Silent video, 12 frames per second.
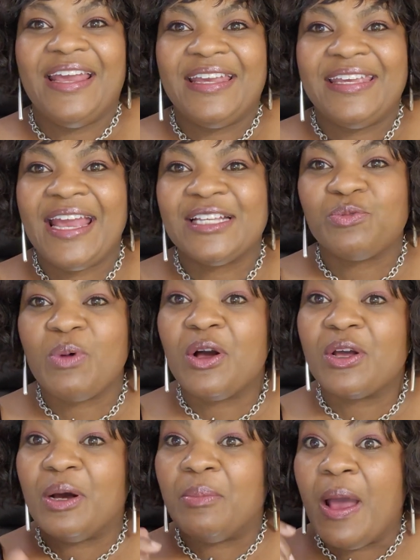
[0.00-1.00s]
Yes,
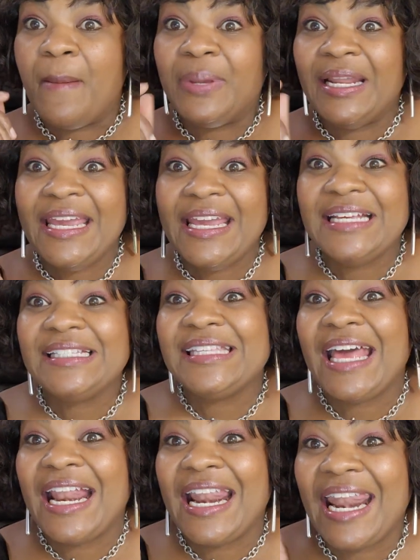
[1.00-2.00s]
welcome. Please
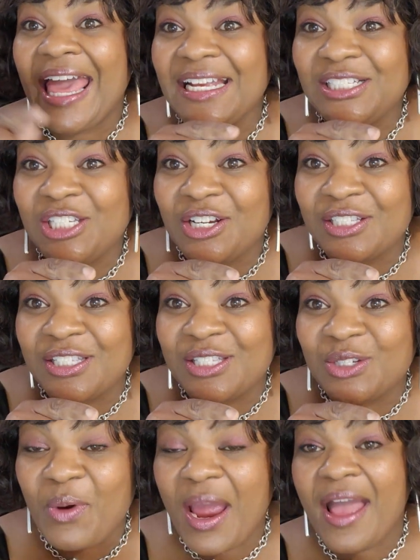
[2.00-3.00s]
like, share,
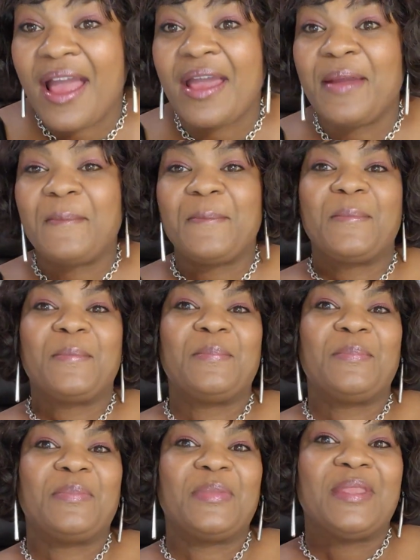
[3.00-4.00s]
subscribe.
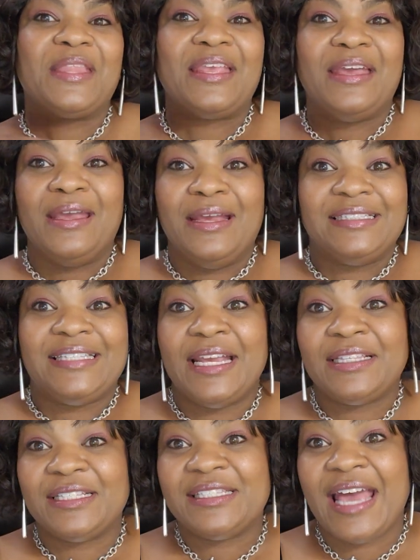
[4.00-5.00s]

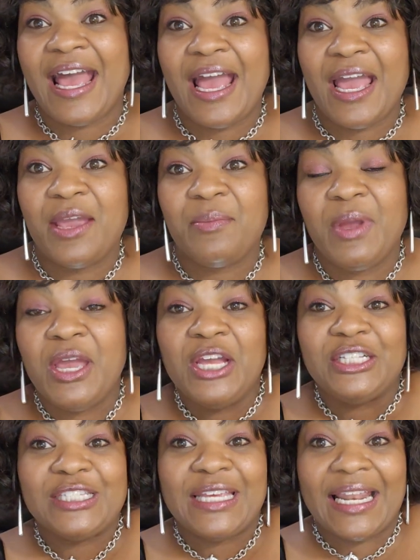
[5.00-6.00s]
Take the time
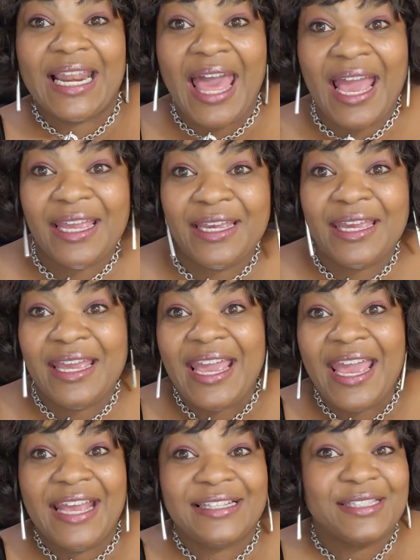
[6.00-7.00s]
to like
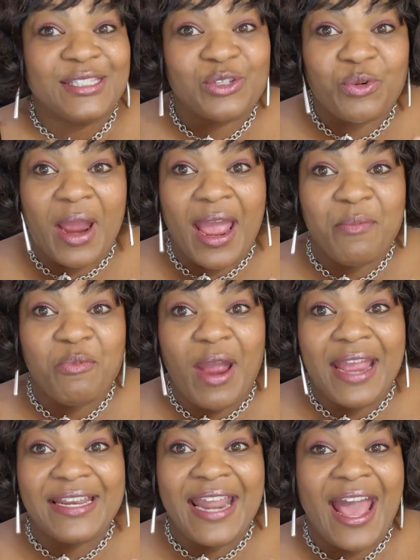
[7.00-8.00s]
and subscribe
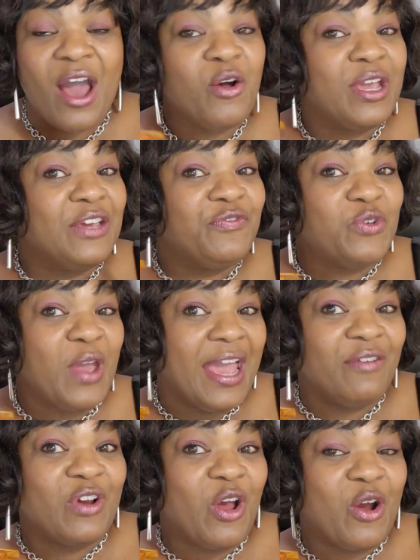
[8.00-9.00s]
right now if you
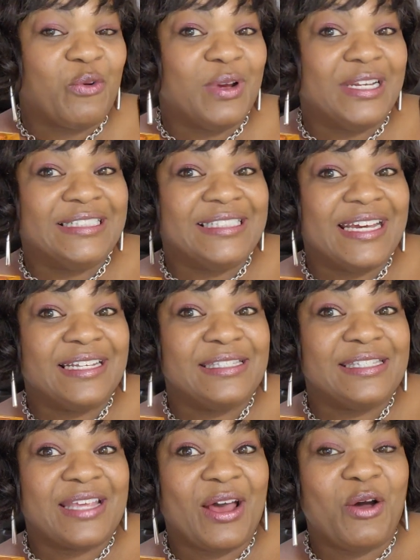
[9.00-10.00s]
haven't already done
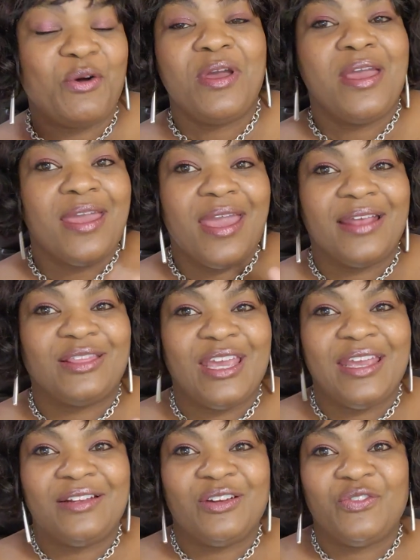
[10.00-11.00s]
so. At the
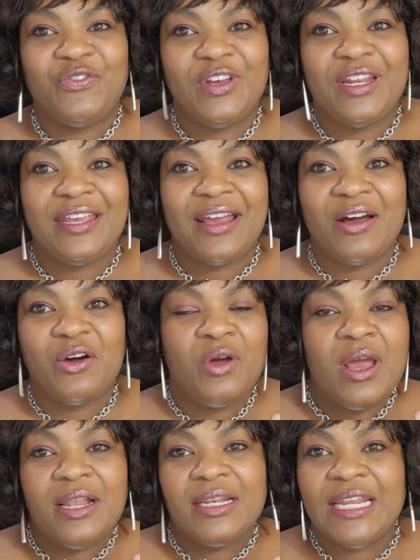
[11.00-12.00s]
end of the video,
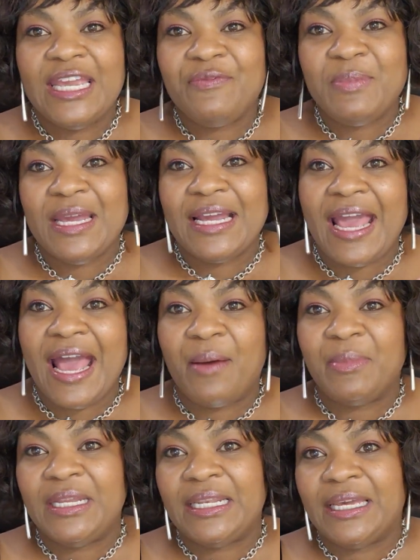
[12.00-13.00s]
leave me a
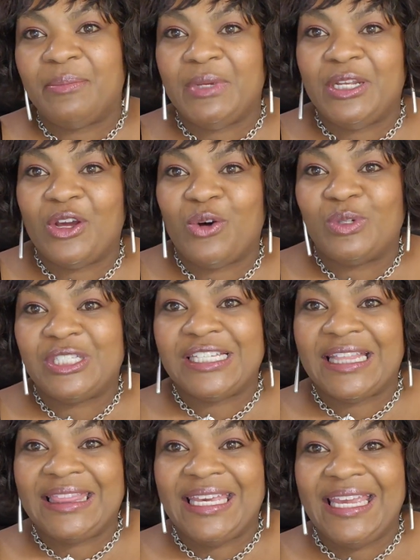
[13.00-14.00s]
comment. Let me know what
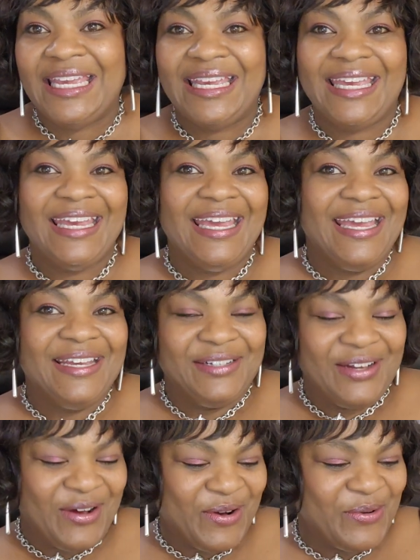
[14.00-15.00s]
you think.
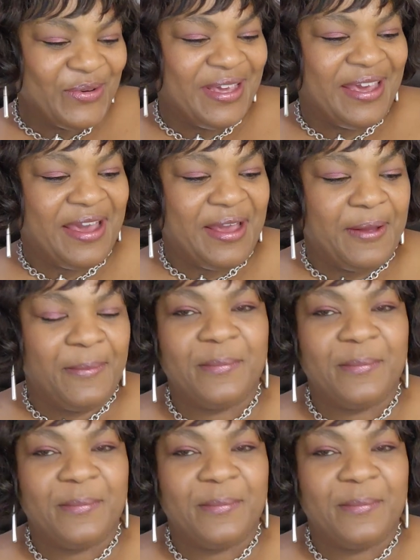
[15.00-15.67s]
Okay.